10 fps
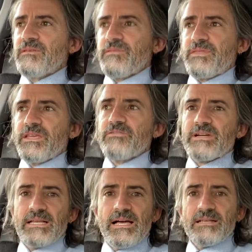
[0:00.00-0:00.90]
theory
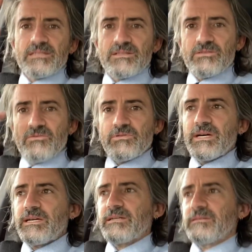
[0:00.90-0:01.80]
classes all
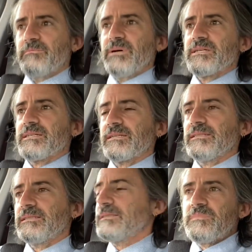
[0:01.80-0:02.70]
day,
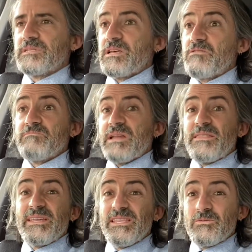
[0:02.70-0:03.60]
basically. So
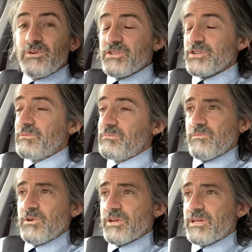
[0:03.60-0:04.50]
nothing in the workshop.
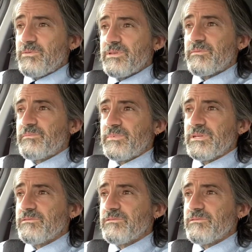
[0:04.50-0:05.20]
Working with Year